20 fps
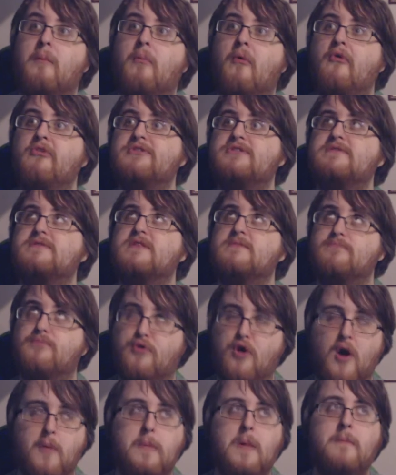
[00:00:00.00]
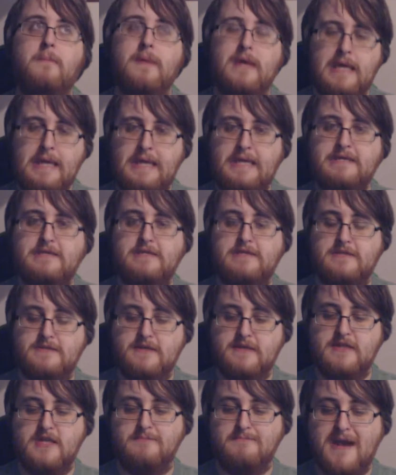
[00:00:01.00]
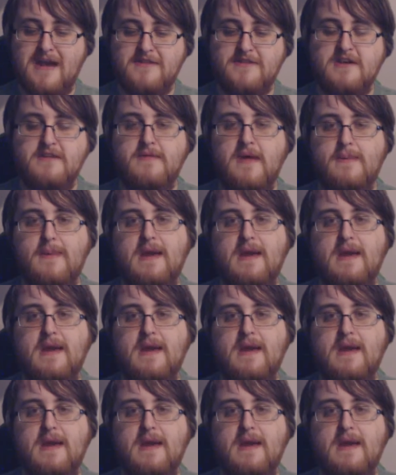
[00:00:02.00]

But the problem is that the method